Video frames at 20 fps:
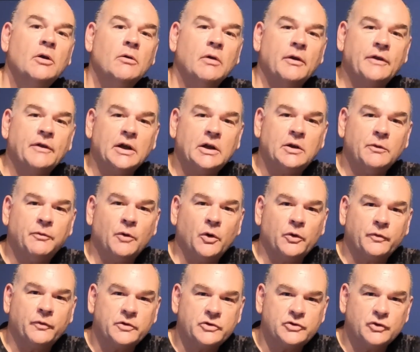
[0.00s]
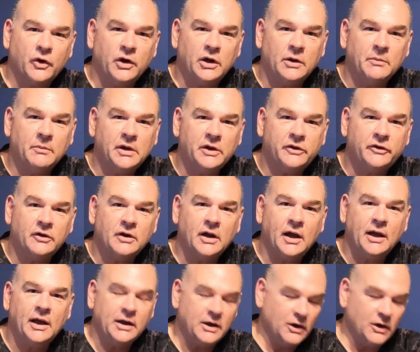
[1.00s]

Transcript: Well, thank you folks for joining me today.